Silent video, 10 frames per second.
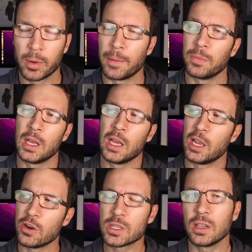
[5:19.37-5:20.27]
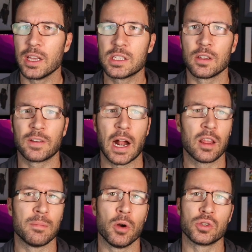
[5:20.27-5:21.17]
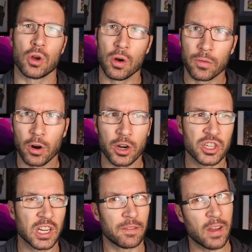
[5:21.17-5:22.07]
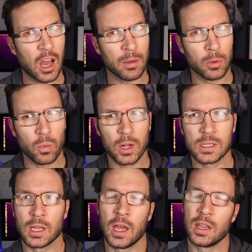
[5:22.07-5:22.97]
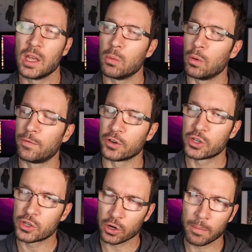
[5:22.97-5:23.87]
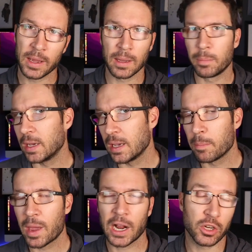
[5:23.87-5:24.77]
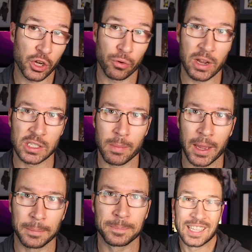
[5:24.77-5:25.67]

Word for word: But here's a list of kind of the most overarching and valuable ones that will for sure make a big impact on your resume